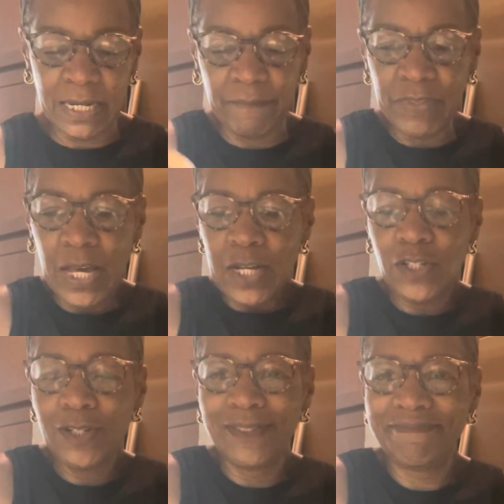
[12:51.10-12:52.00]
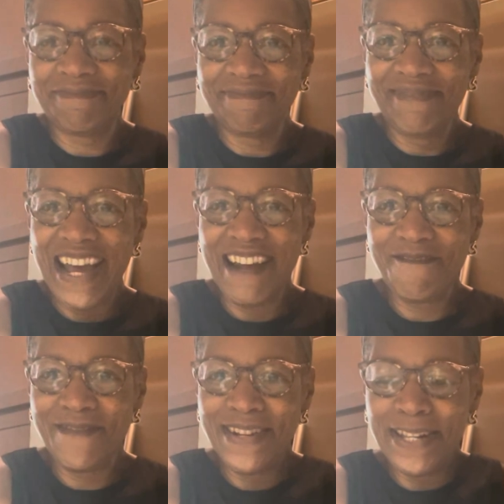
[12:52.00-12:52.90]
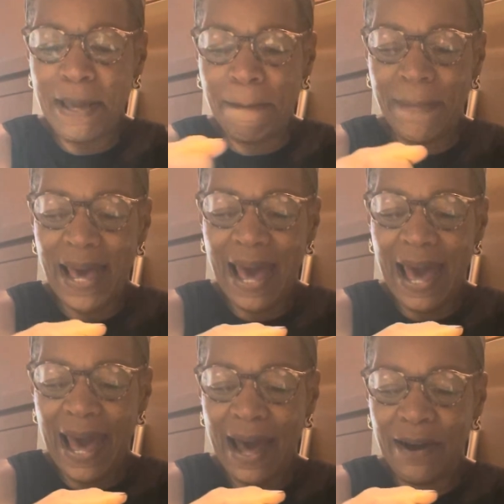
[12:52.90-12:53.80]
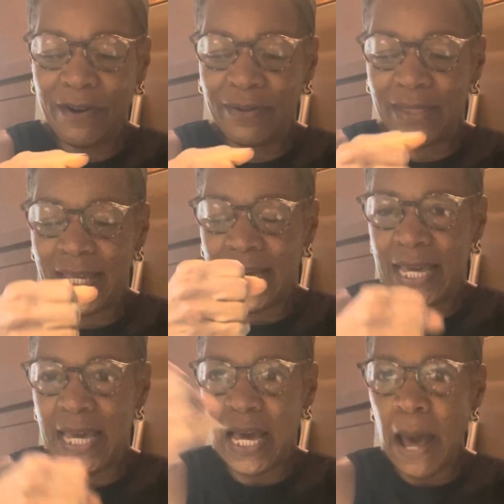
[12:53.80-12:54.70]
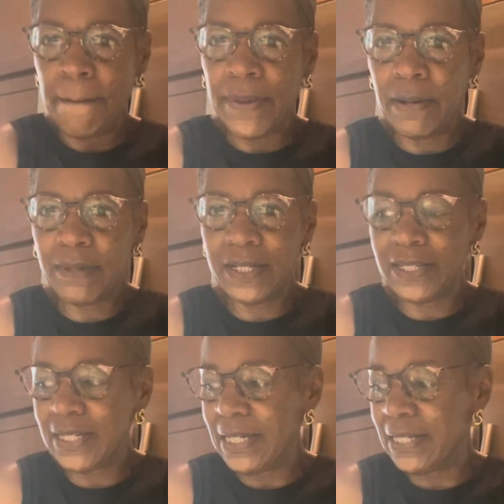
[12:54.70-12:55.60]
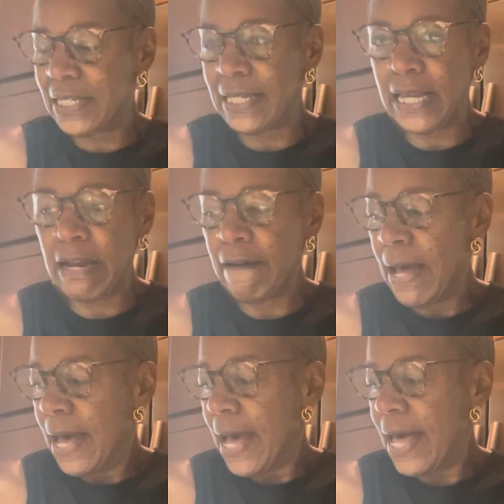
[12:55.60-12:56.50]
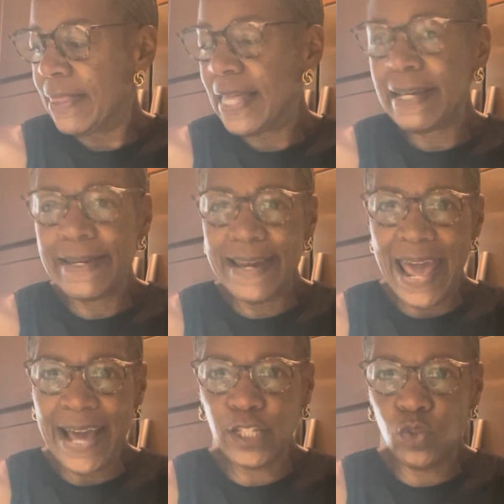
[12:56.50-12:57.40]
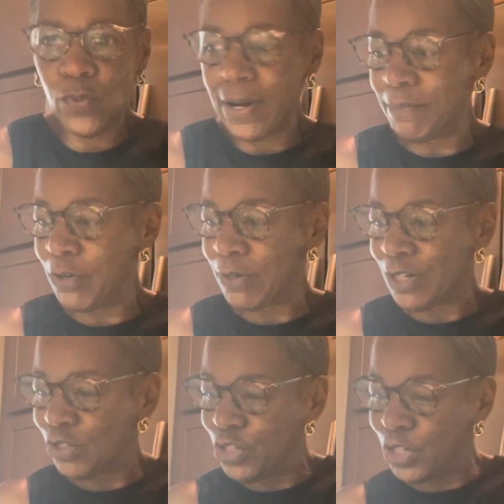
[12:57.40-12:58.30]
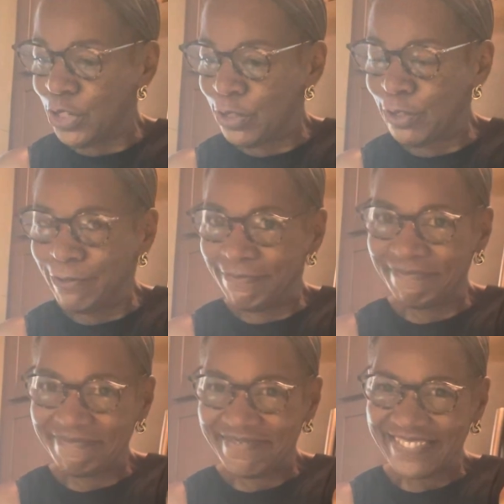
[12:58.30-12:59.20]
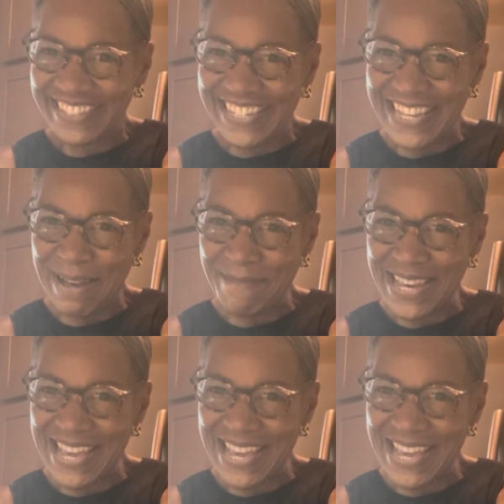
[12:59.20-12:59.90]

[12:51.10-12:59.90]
So I really pound the pumpkin seeds in there. And then next what I'm going to do, yummy, yummy